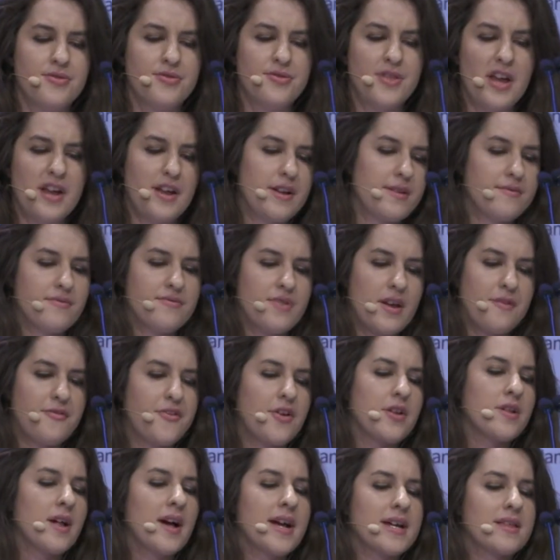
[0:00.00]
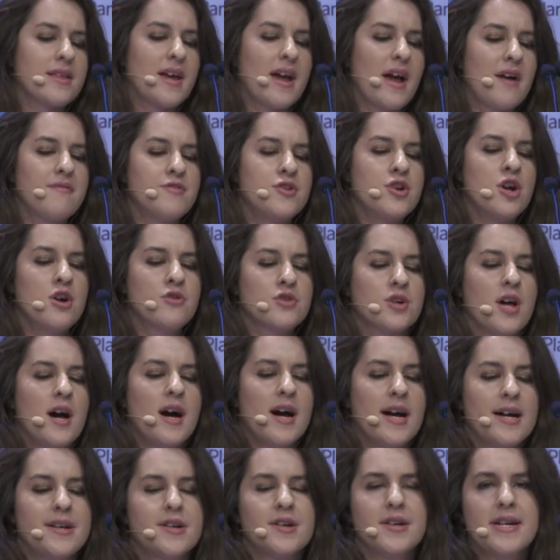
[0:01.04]
They feel like they have no
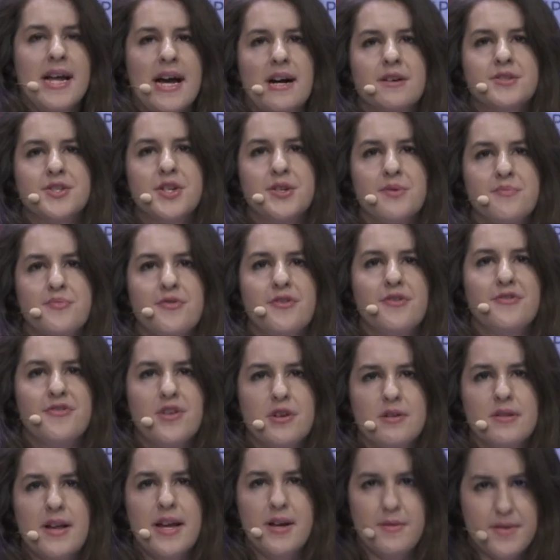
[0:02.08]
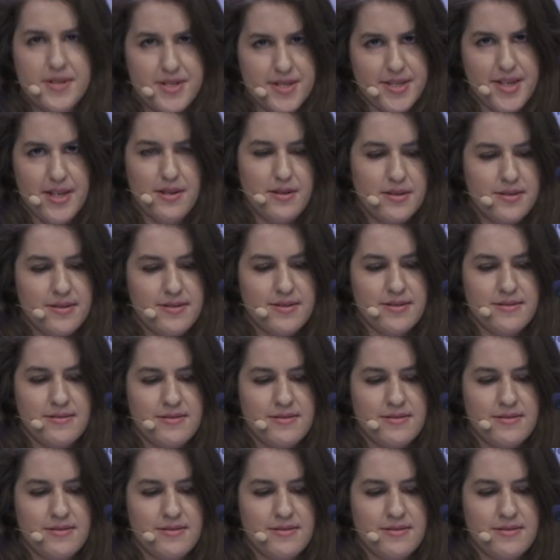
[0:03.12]
guide on how to improve their language skills.